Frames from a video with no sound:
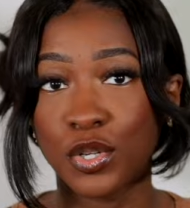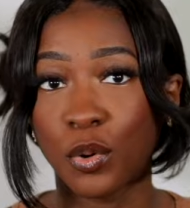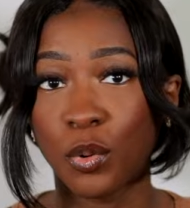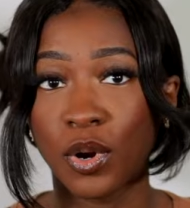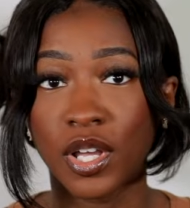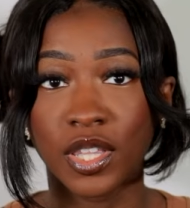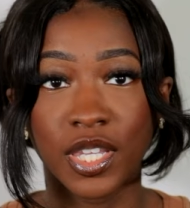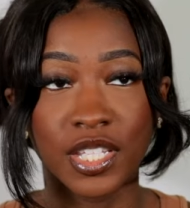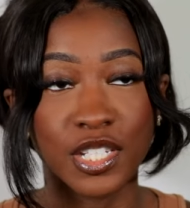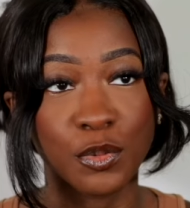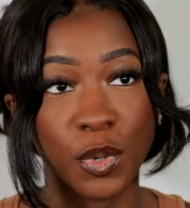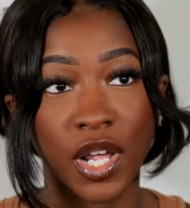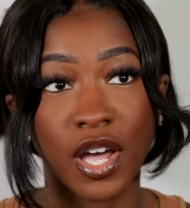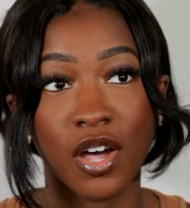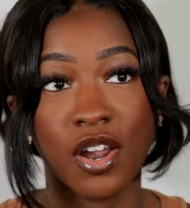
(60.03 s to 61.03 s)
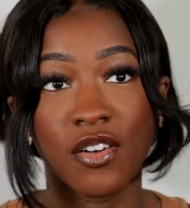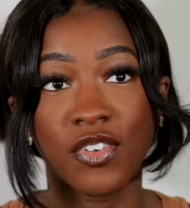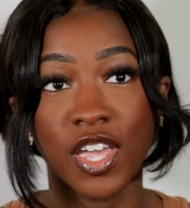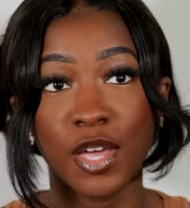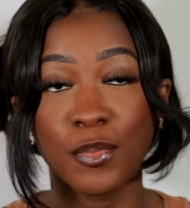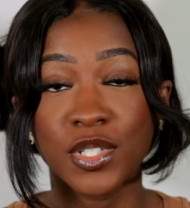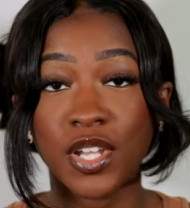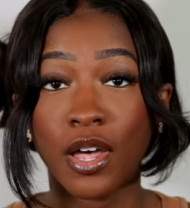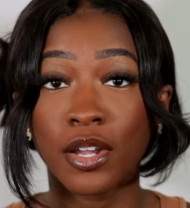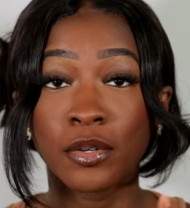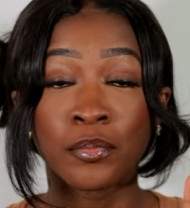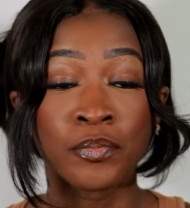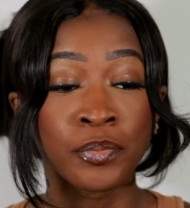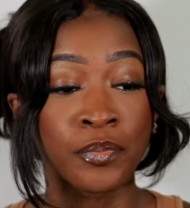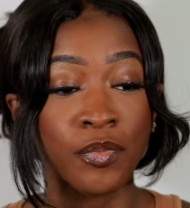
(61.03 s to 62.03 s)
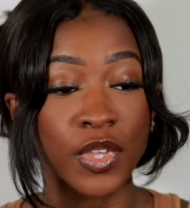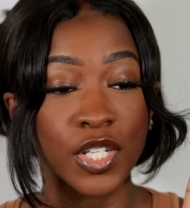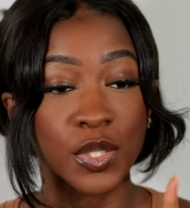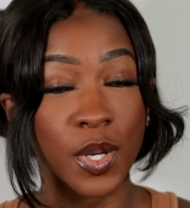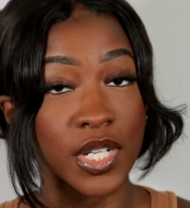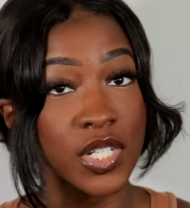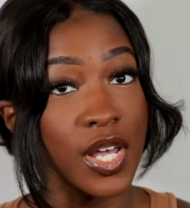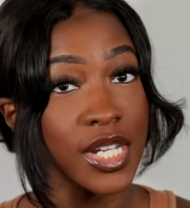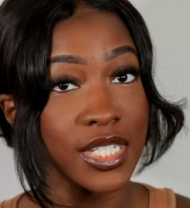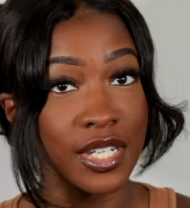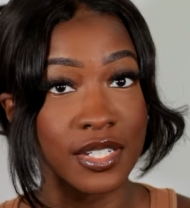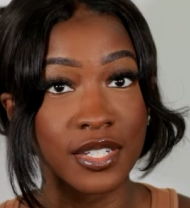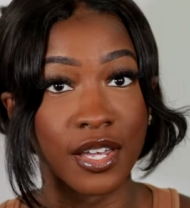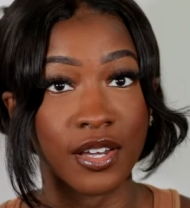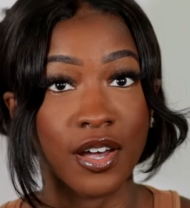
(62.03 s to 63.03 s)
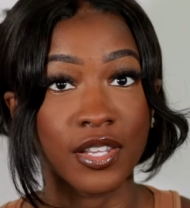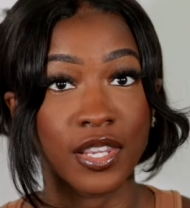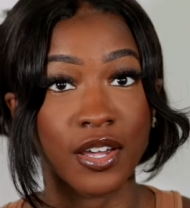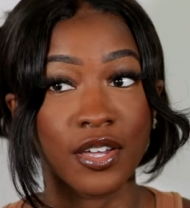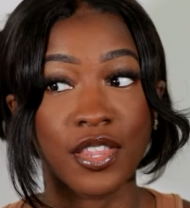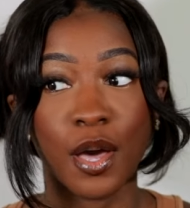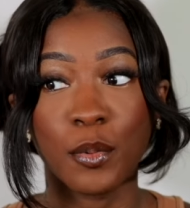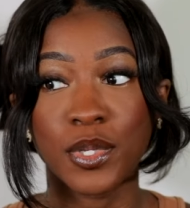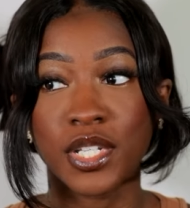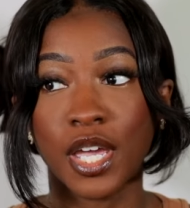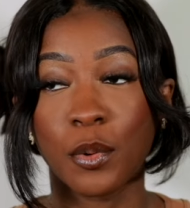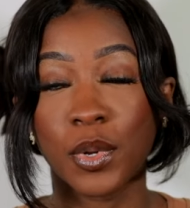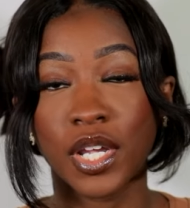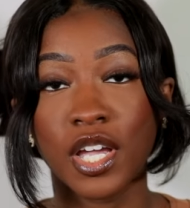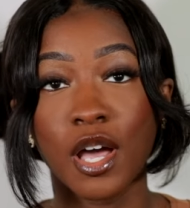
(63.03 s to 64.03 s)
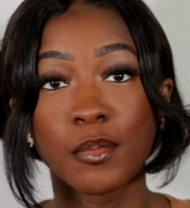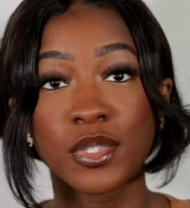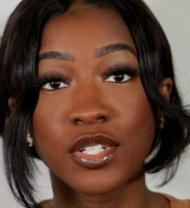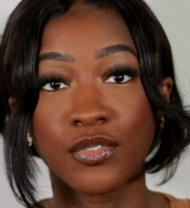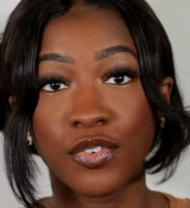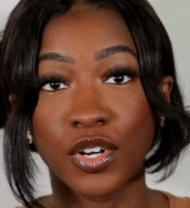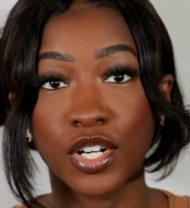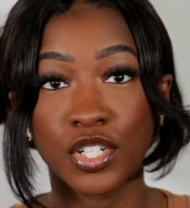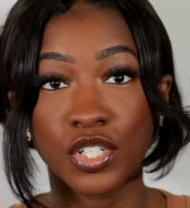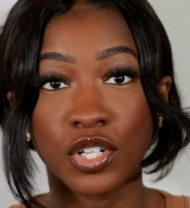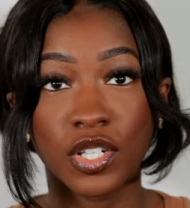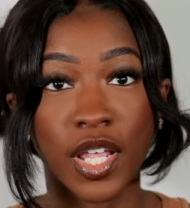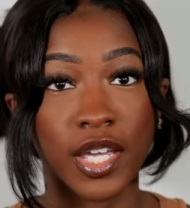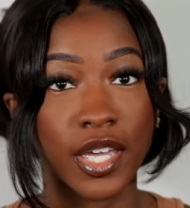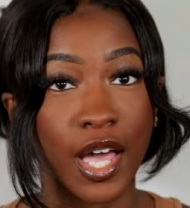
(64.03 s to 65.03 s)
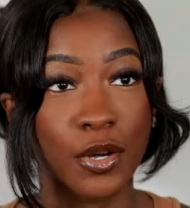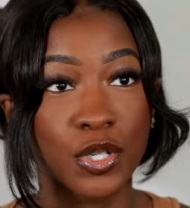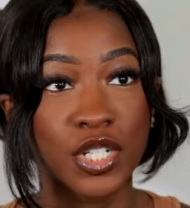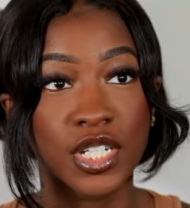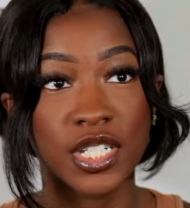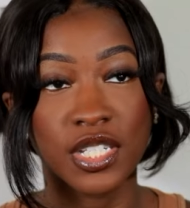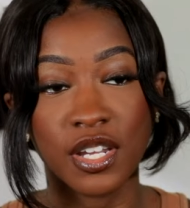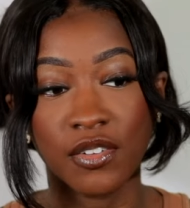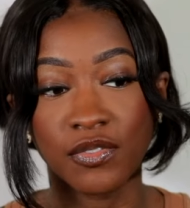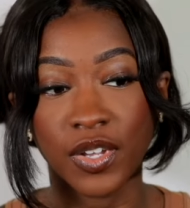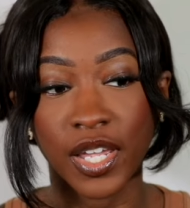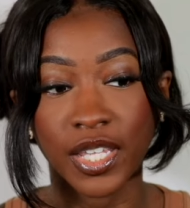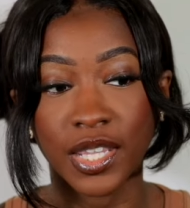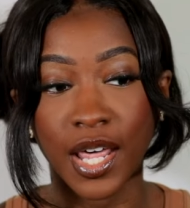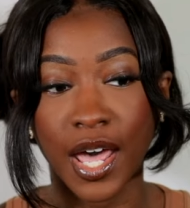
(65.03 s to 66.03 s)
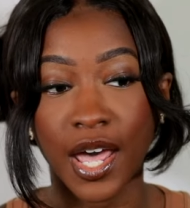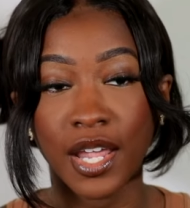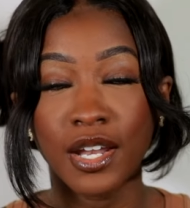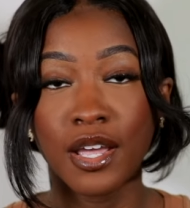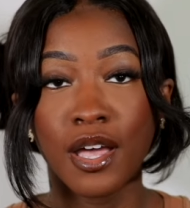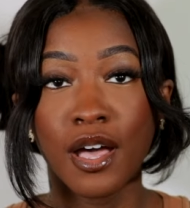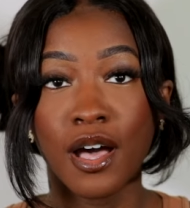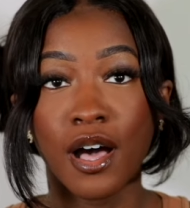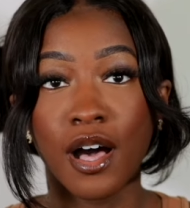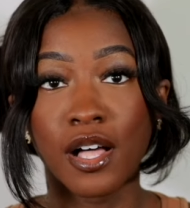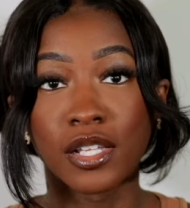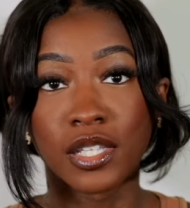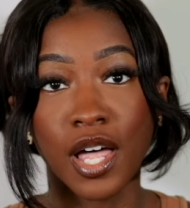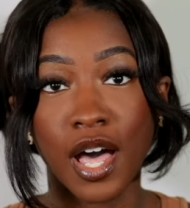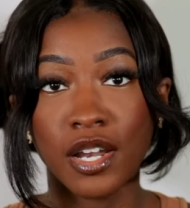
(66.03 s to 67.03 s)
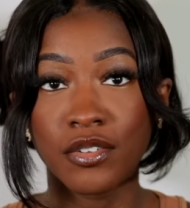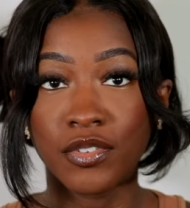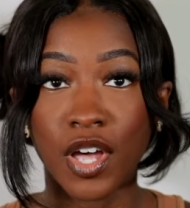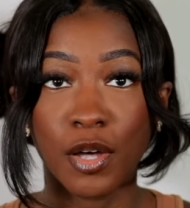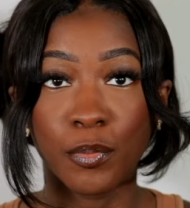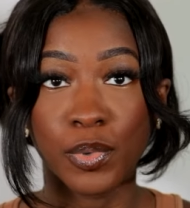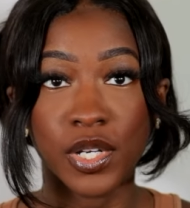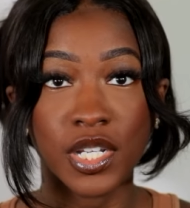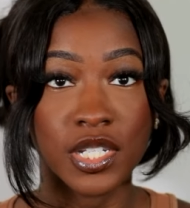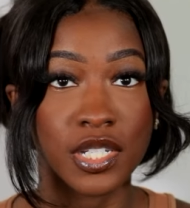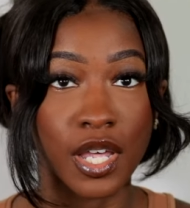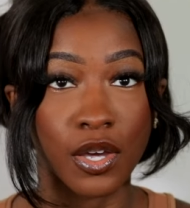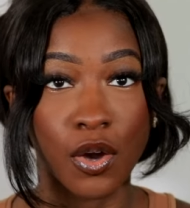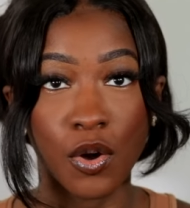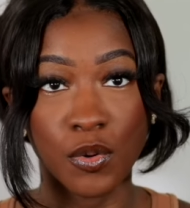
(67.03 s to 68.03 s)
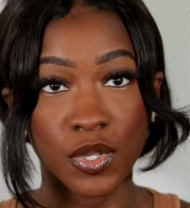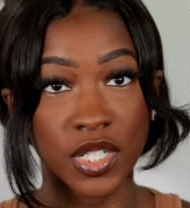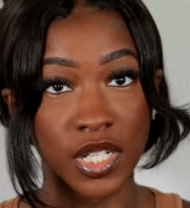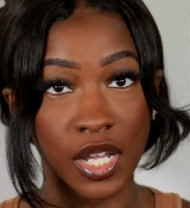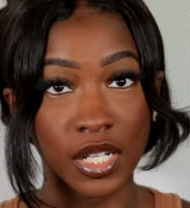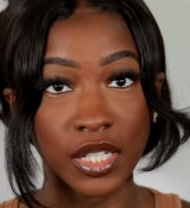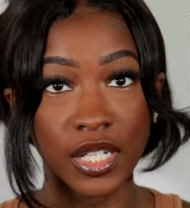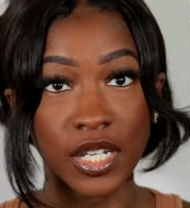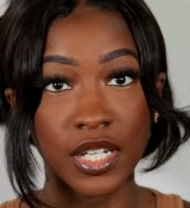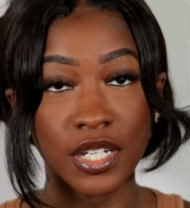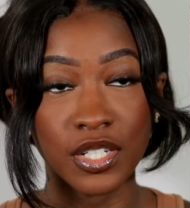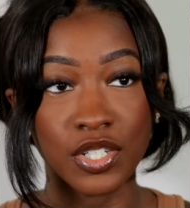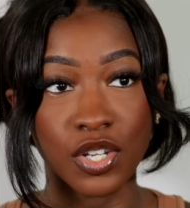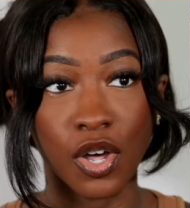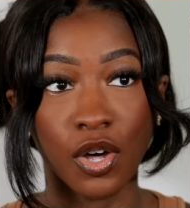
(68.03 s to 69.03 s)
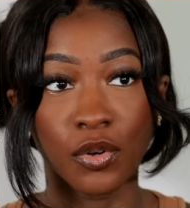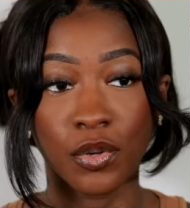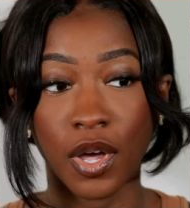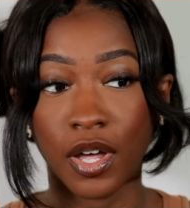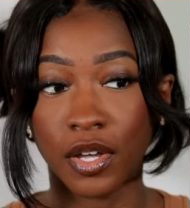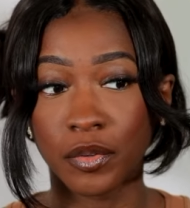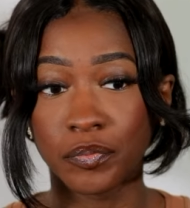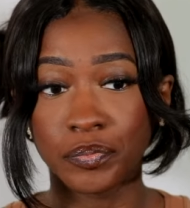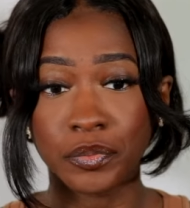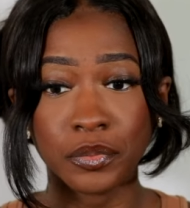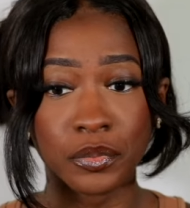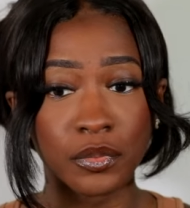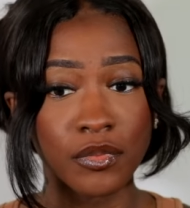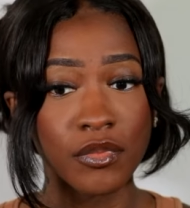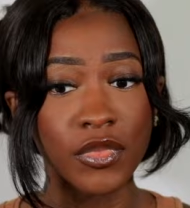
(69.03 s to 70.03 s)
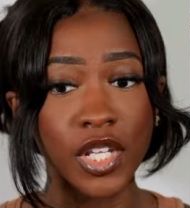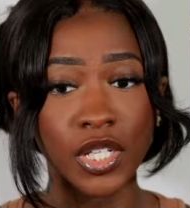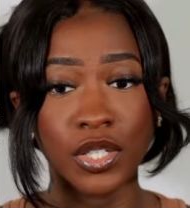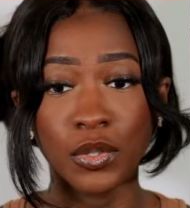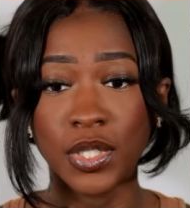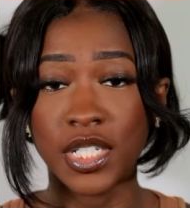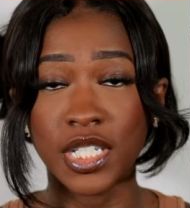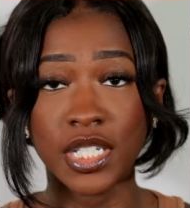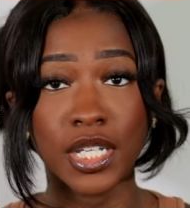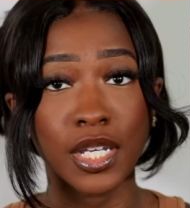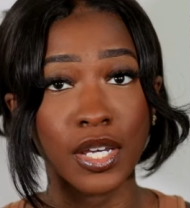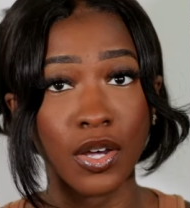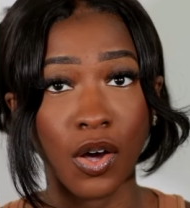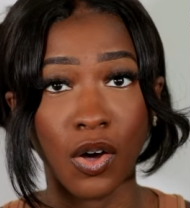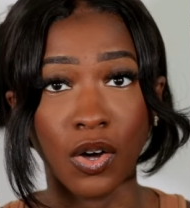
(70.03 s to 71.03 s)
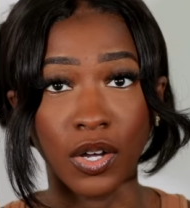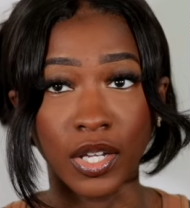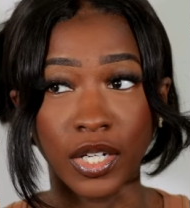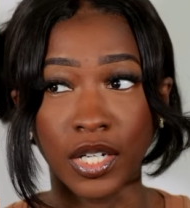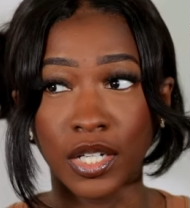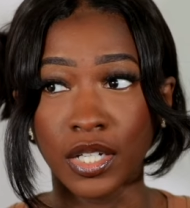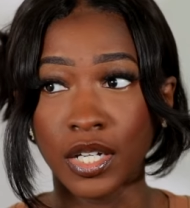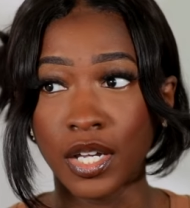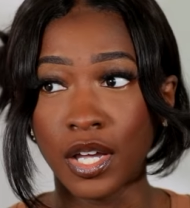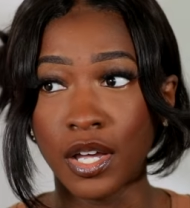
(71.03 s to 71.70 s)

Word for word: tour, this is what I got off Amazon. So I saw a TikTok on there that was like, when it comes to furniture, like couches, stuff like that, a lot of companies like wholesale it. So um, you can see it on